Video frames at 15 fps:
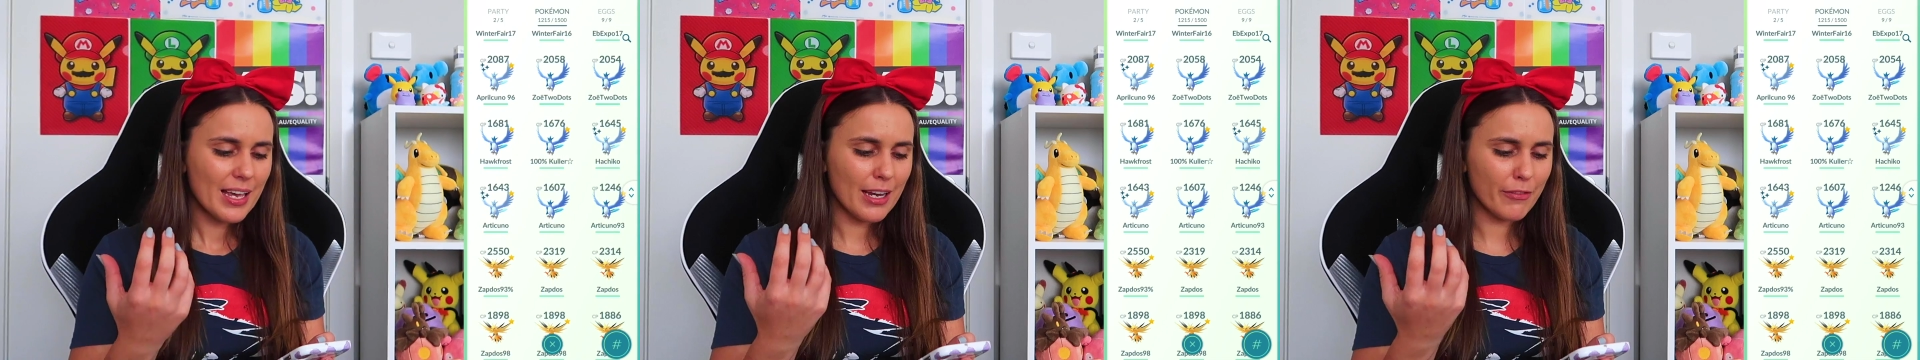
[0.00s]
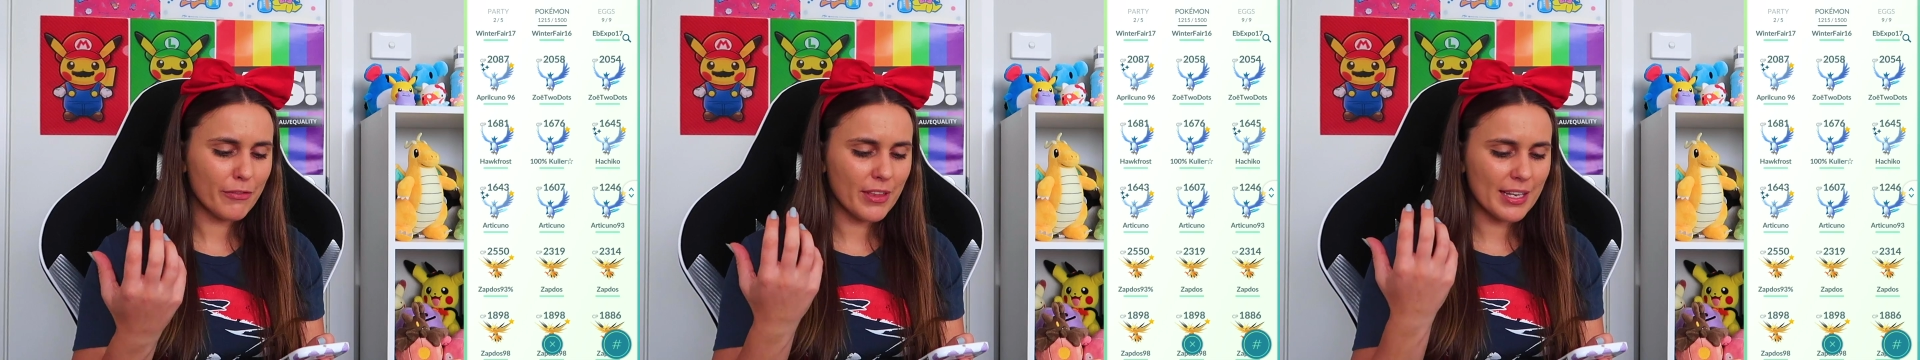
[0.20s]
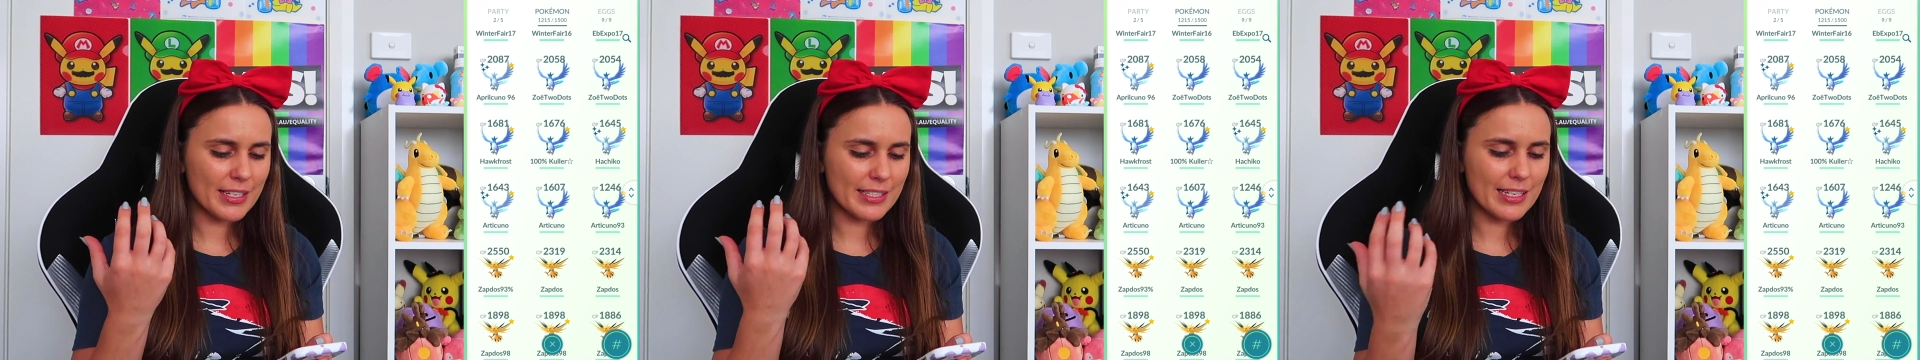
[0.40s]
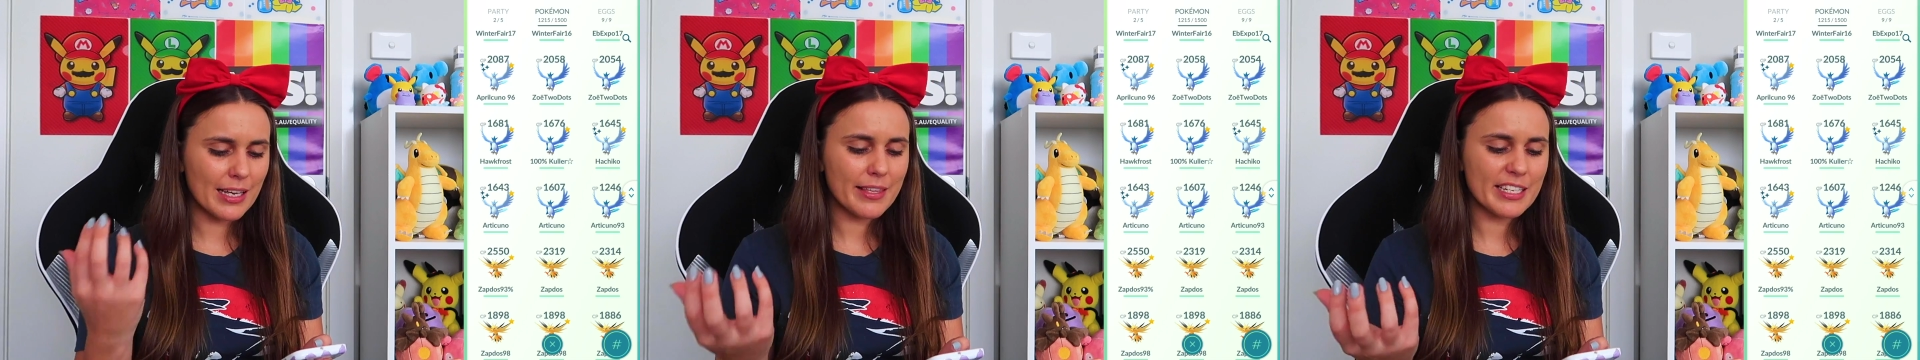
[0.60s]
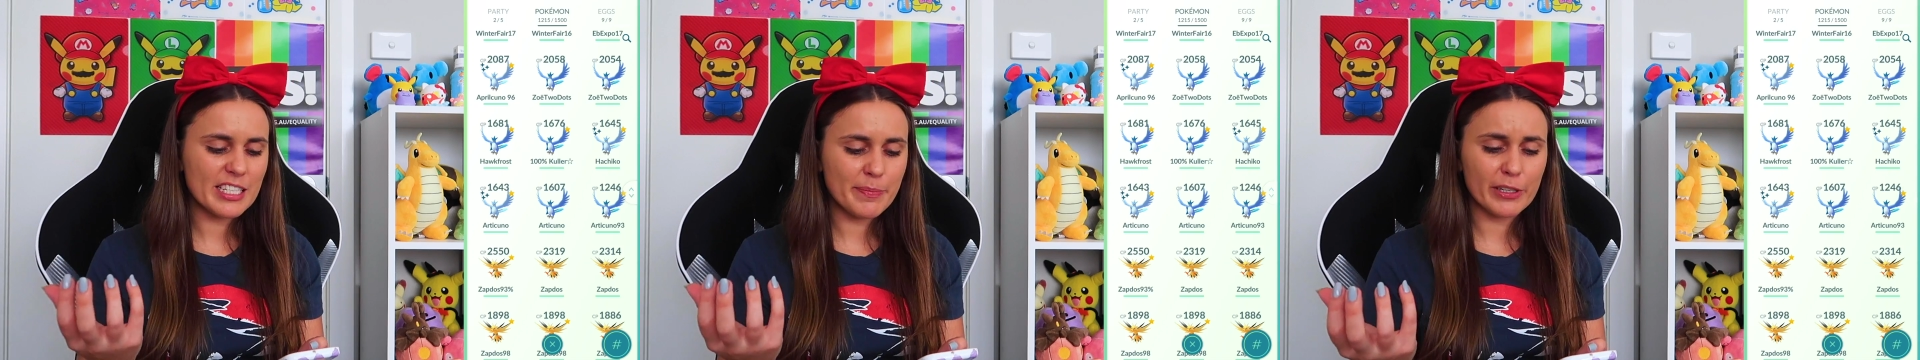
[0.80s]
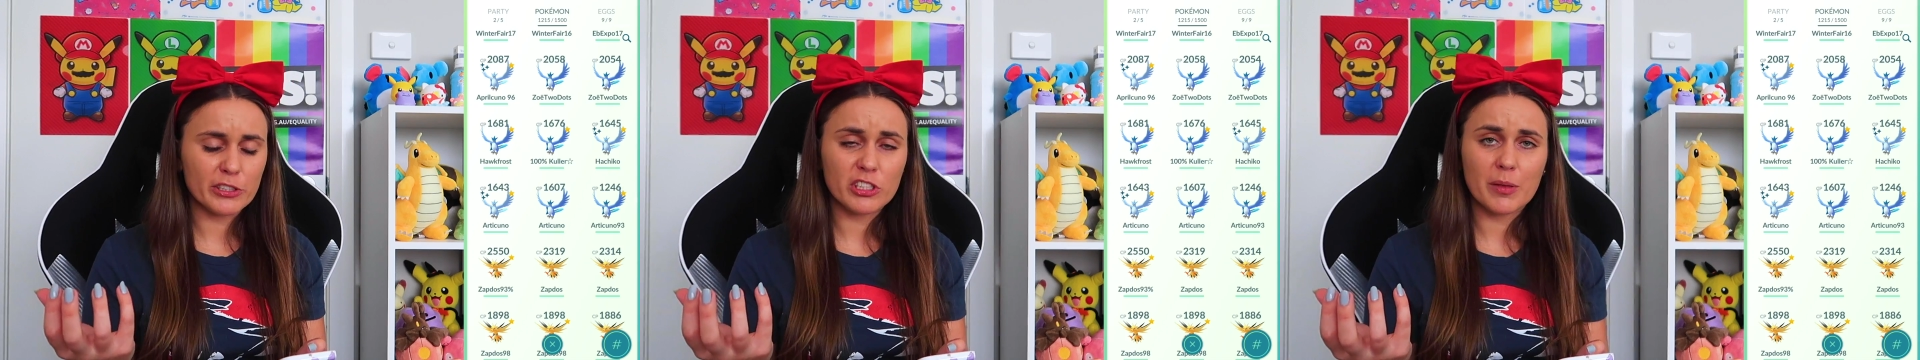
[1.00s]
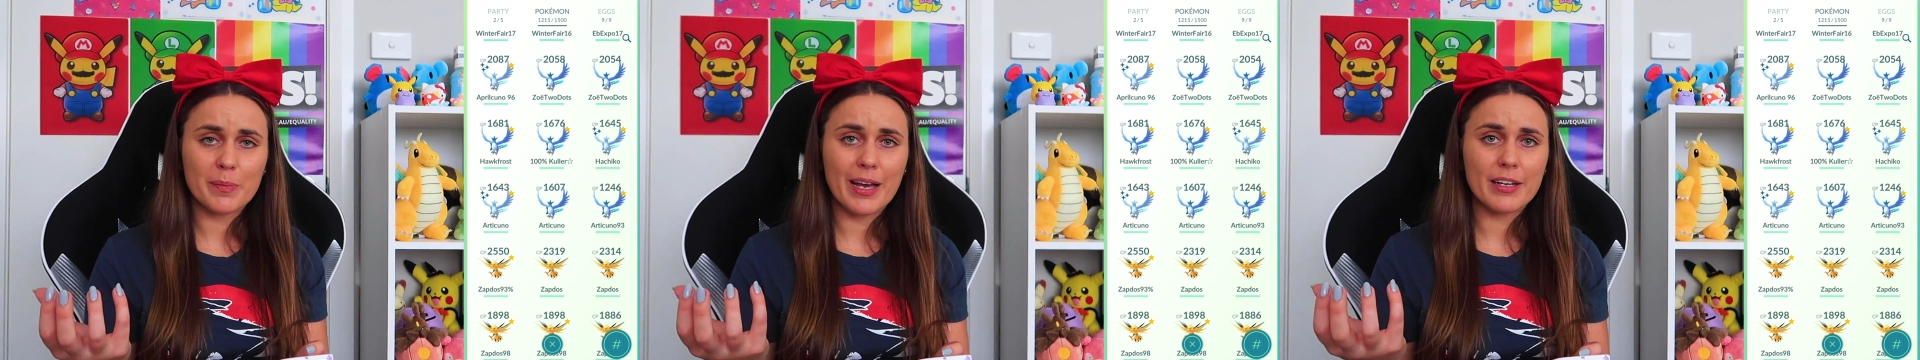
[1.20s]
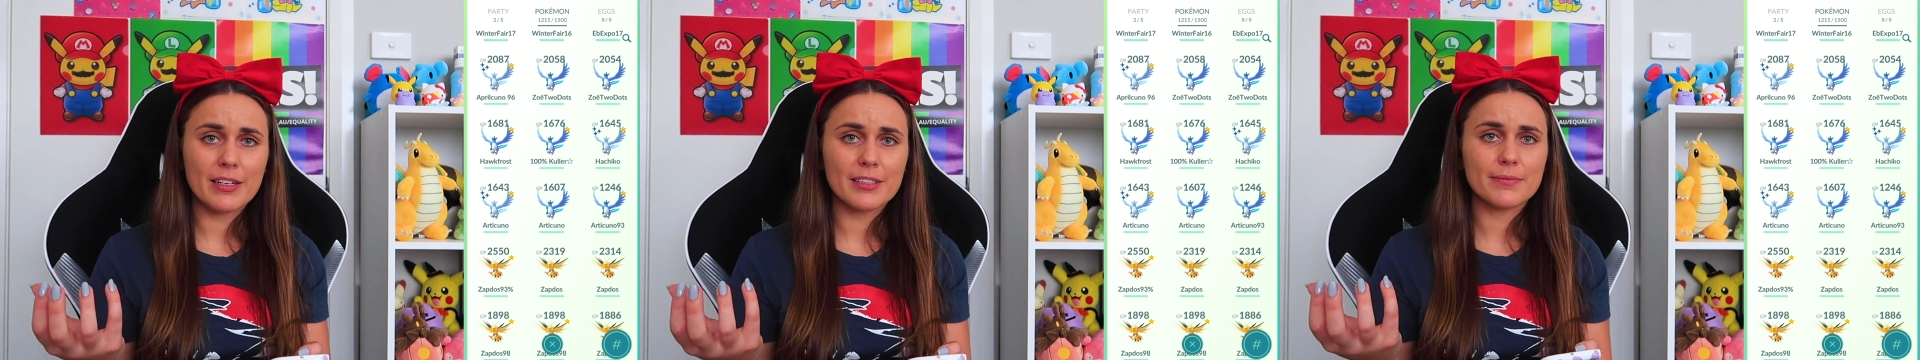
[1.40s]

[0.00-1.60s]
If there's nothing special about